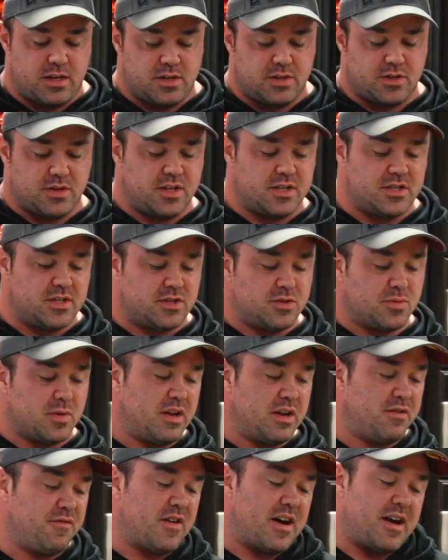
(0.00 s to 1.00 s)
So this is
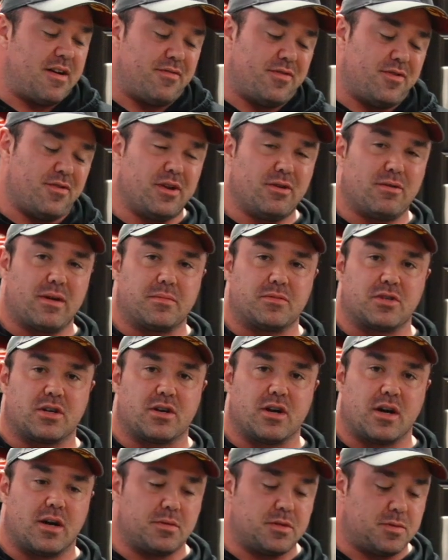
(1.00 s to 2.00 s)
25, 30 grams of
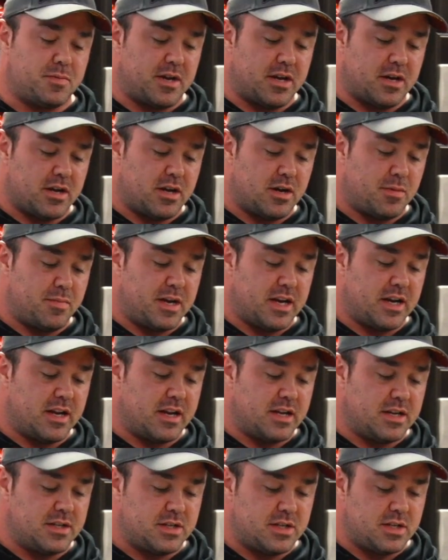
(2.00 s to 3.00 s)
carbs, depending on how big it
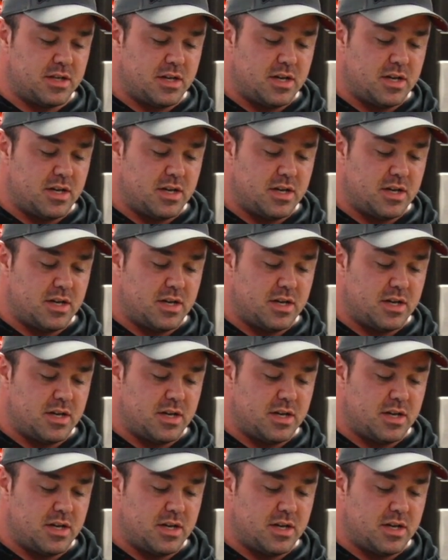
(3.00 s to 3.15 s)
is.